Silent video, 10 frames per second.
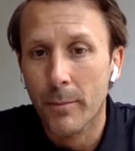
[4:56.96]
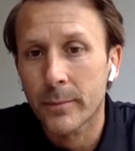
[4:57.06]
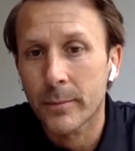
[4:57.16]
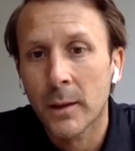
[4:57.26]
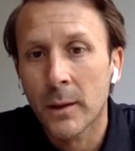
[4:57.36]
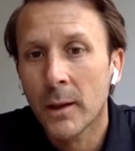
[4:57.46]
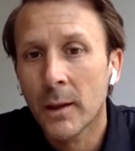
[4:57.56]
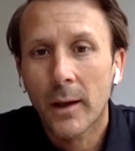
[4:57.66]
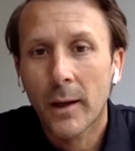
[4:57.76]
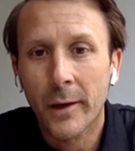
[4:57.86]
the club.
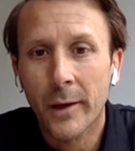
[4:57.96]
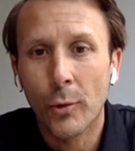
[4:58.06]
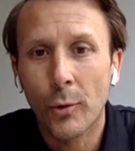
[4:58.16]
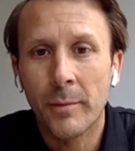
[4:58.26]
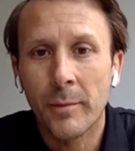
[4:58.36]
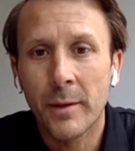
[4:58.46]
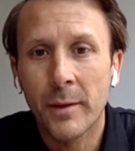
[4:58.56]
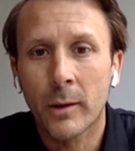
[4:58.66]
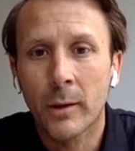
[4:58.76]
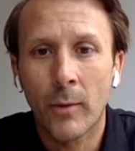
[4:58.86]
There will be
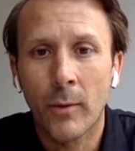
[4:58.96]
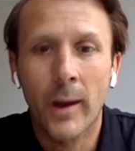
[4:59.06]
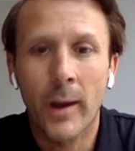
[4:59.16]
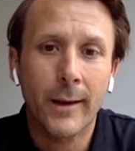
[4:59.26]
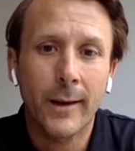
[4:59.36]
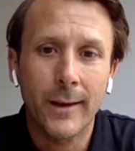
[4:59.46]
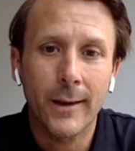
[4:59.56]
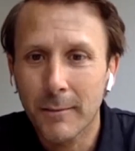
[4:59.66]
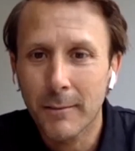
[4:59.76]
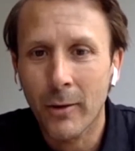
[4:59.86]
people that might like
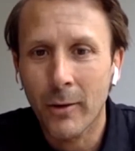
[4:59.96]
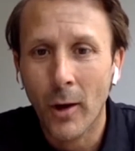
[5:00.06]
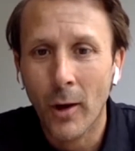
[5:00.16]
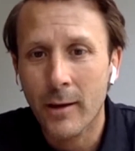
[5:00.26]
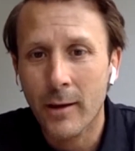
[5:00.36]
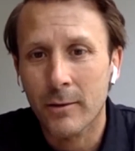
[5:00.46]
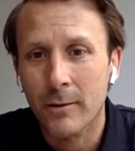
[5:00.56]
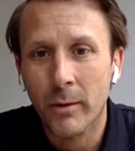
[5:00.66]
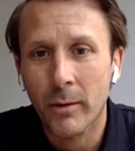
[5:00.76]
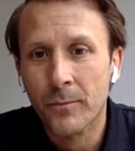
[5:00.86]
it, might not like
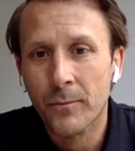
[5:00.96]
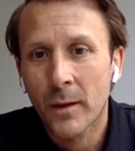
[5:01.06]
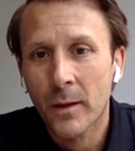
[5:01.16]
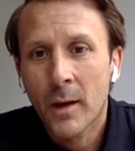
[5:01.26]
it, but